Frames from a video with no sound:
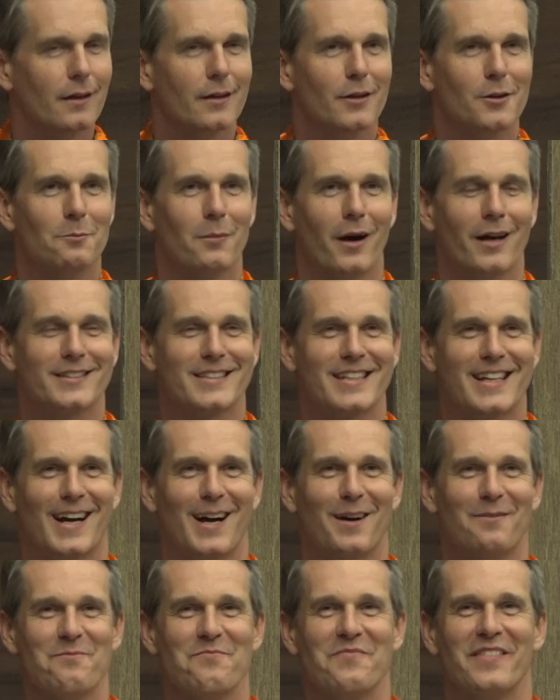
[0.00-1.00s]
you must
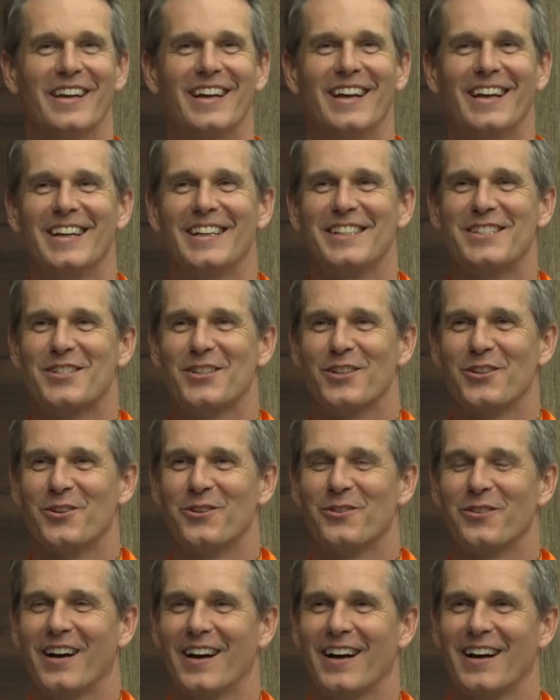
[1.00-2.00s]
come
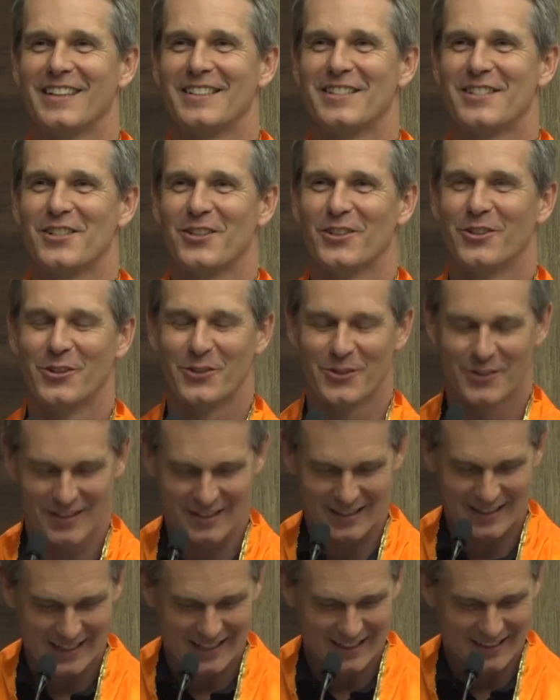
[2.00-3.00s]
to
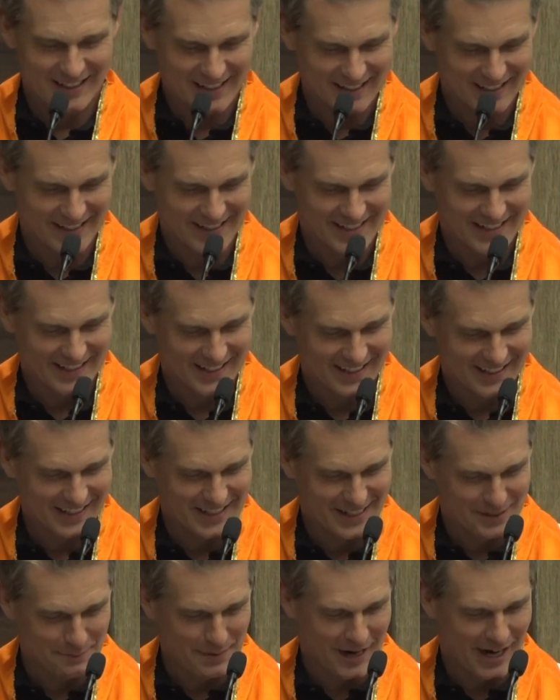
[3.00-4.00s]
Little
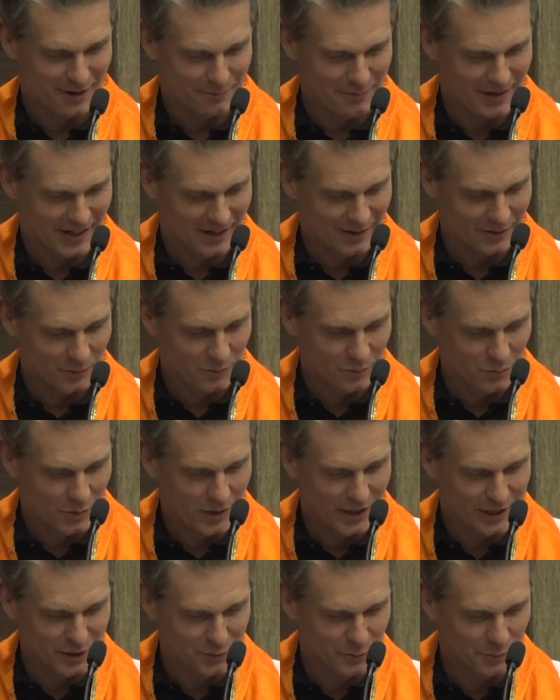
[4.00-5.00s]
India in Parramatta,
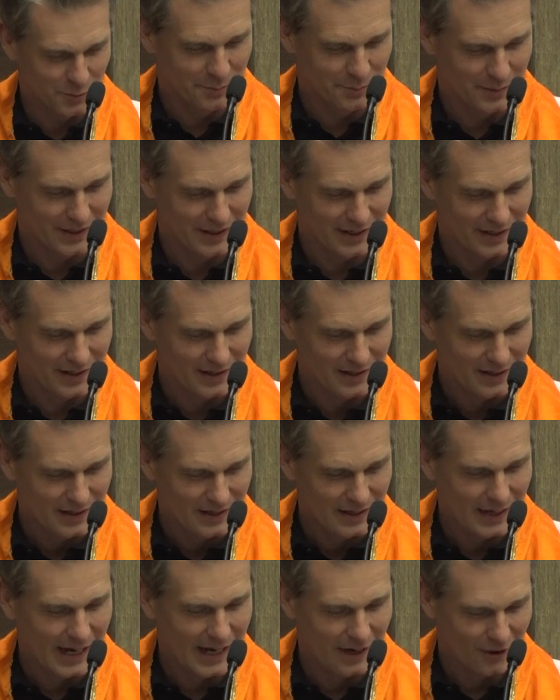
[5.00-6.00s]
where you be
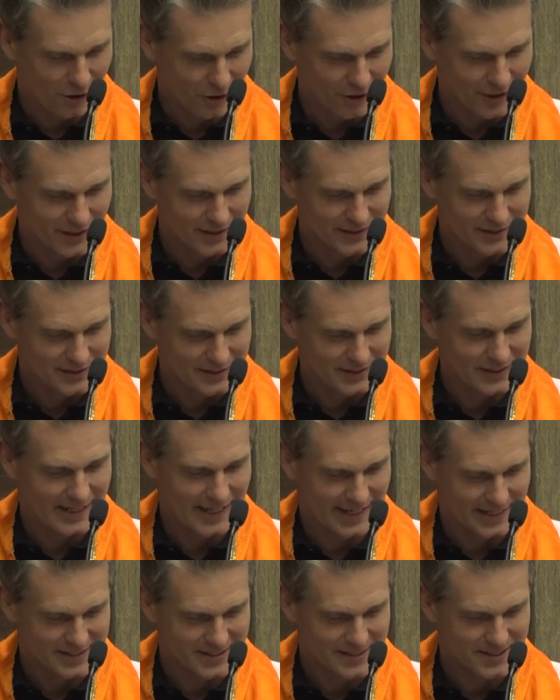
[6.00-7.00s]
our honoured
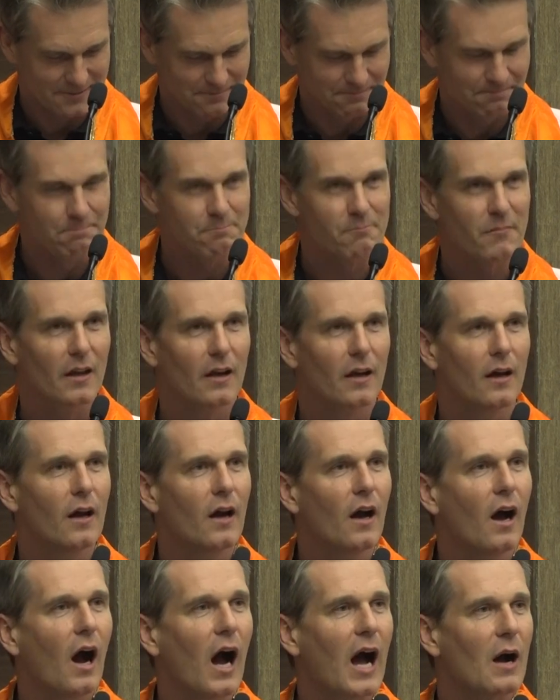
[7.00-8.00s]
guest.
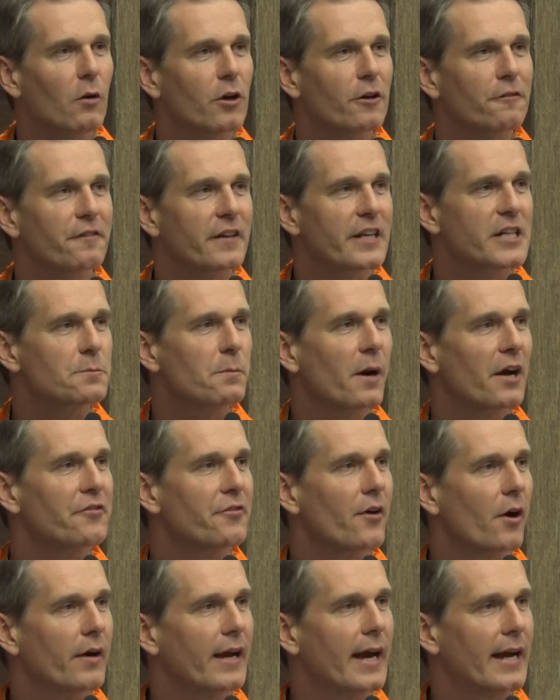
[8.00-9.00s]
I want to finish by
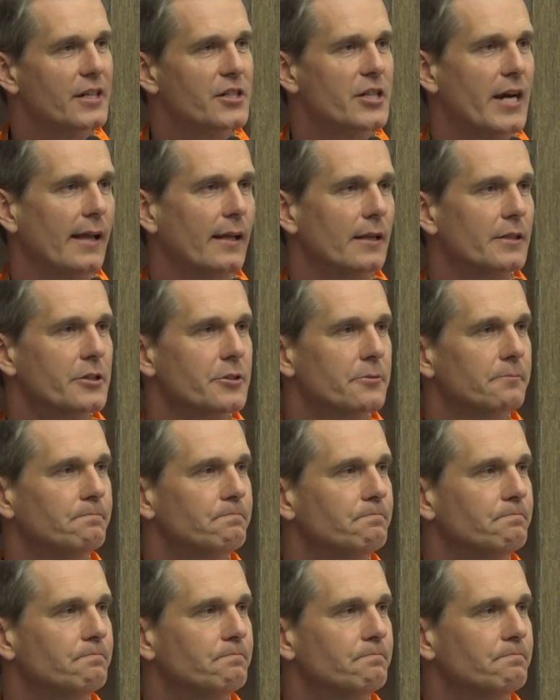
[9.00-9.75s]
throwing out a challenge.